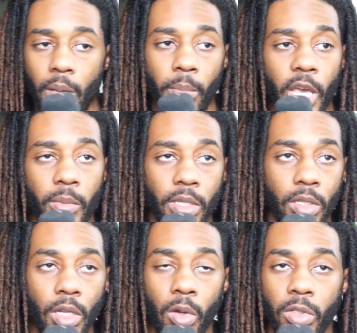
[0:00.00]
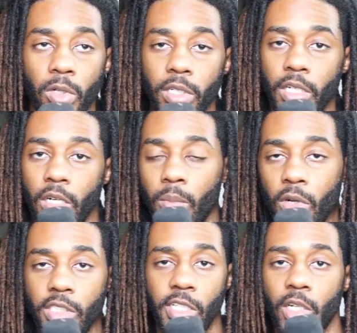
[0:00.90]
Maybe, during your
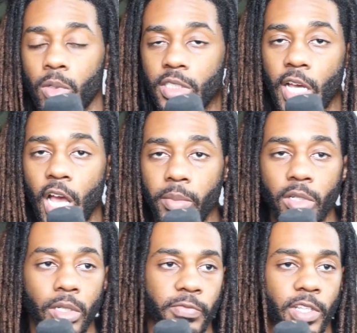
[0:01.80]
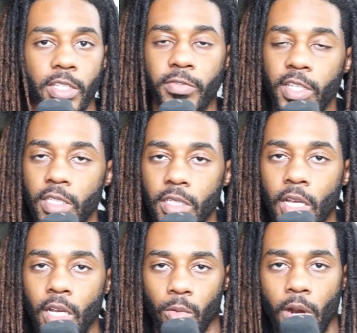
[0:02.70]
more general time, you're 50-50,
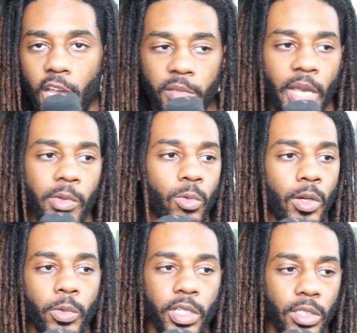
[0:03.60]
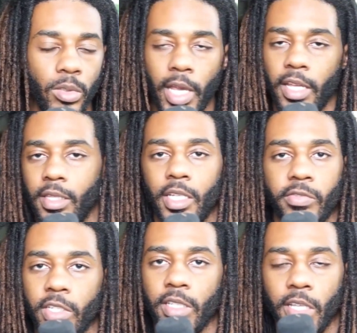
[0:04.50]
right? And maybe 1 week you can't think
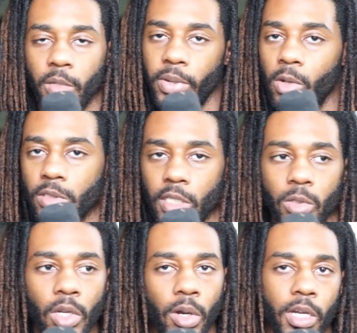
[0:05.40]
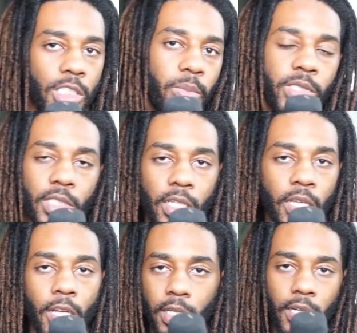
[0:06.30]
of anything to post, so you go 100%
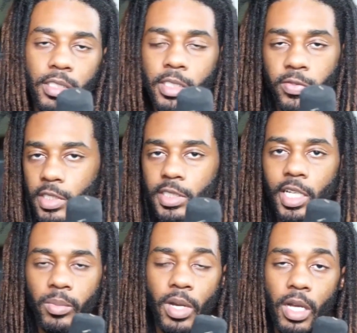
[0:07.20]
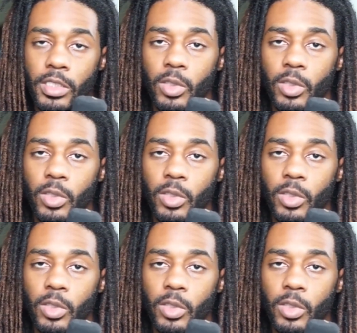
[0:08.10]
content from the second box.